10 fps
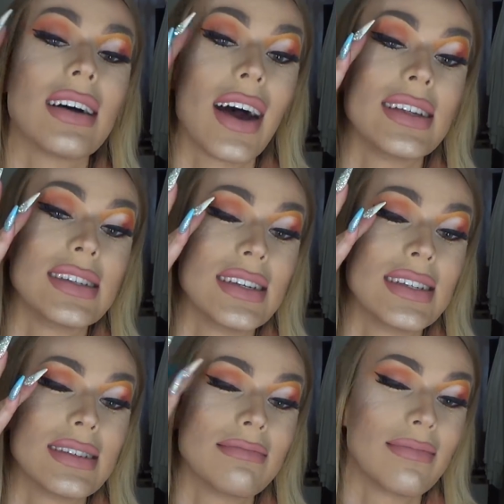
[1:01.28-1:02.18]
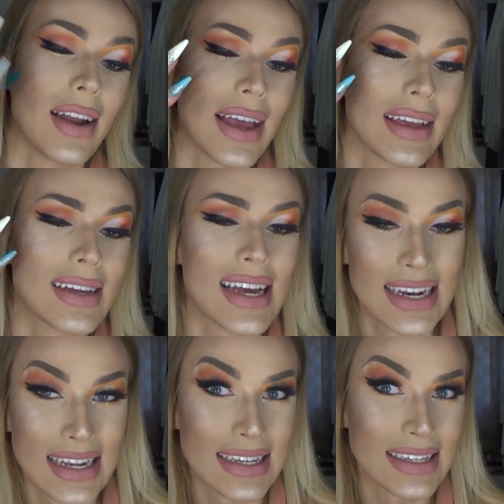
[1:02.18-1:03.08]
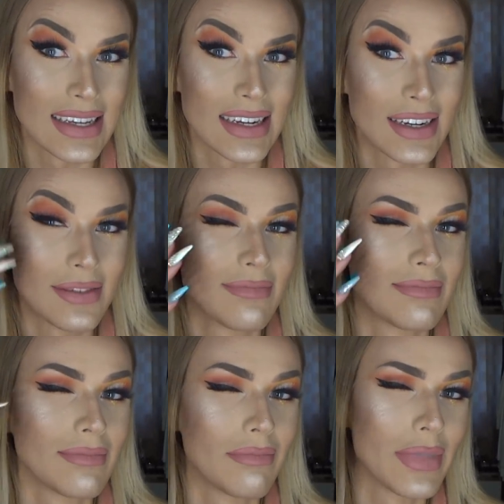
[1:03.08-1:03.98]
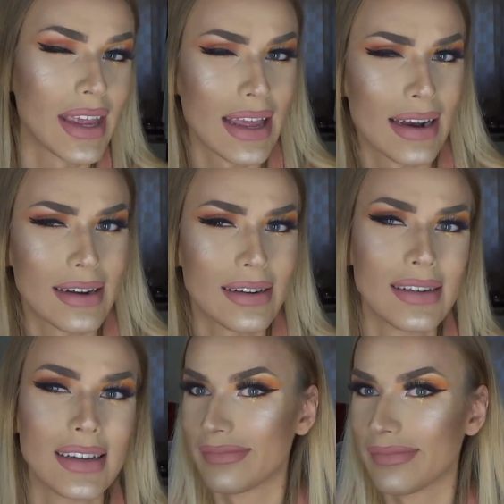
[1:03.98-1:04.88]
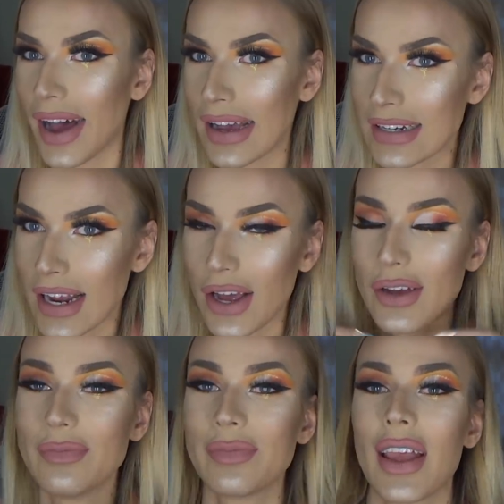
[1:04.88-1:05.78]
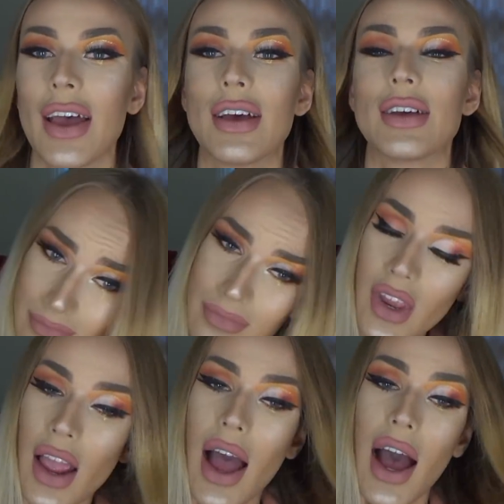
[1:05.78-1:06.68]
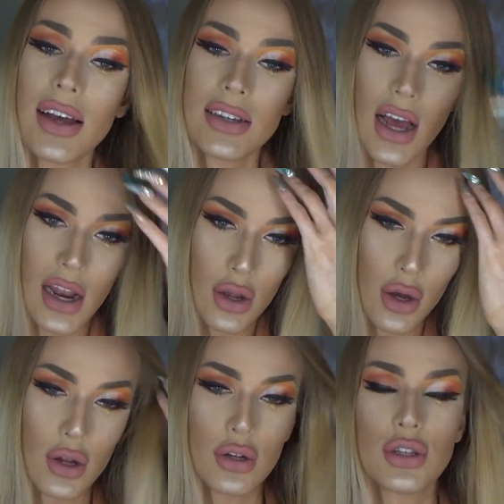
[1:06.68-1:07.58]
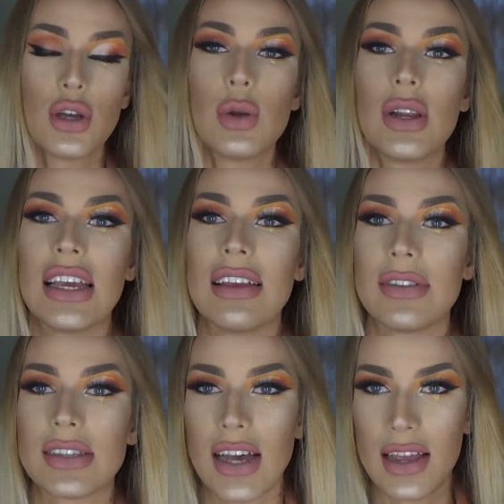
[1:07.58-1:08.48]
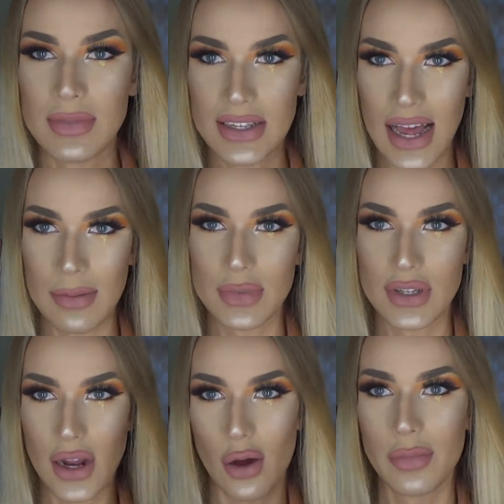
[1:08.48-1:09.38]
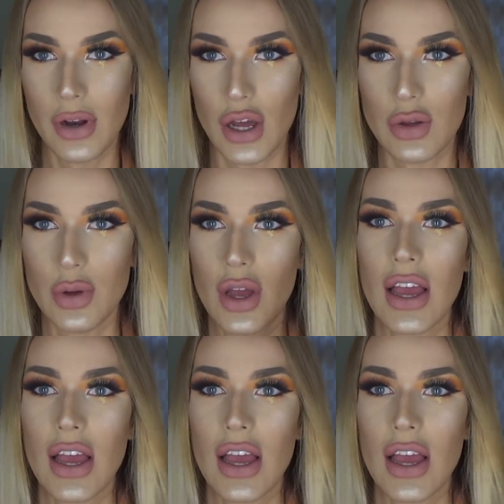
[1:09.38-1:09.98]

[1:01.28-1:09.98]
I did like an easier beginner eyeshadow. And I'll also leave timestamps down below.